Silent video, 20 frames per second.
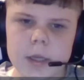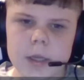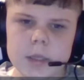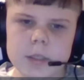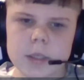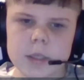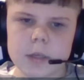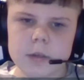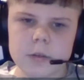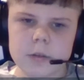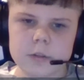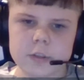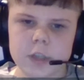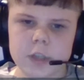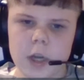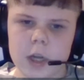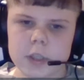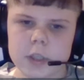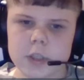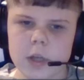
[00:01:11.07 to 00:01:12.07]
Senator
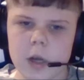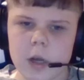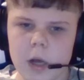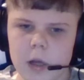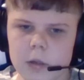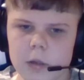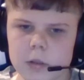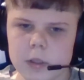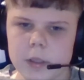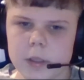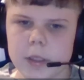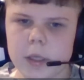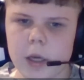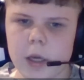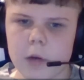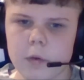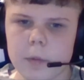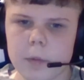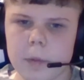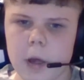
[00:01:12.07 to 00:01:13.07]
Josh Hawley,
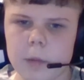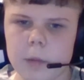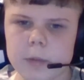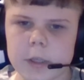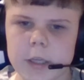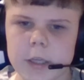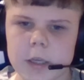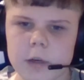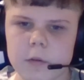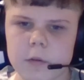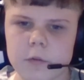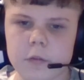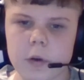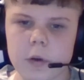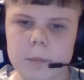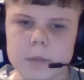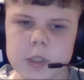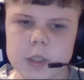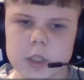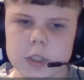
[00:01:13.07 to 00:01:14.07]
a Republican
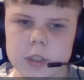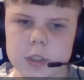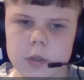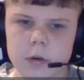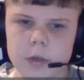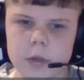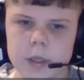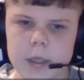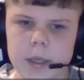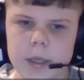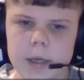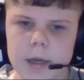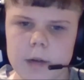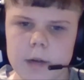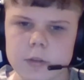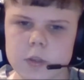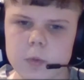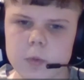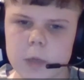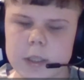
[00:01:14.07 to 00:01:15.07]
from Missouri,
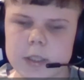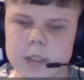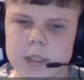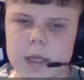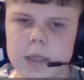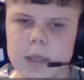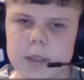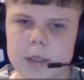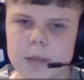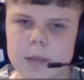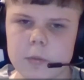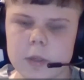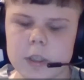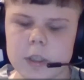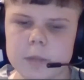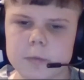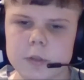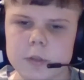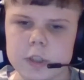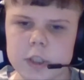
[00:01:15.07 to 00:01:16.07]
announced Wednesday that he
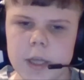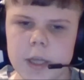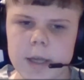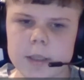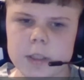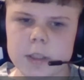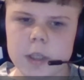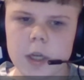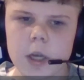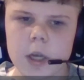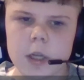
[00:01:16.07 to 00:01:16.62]
would object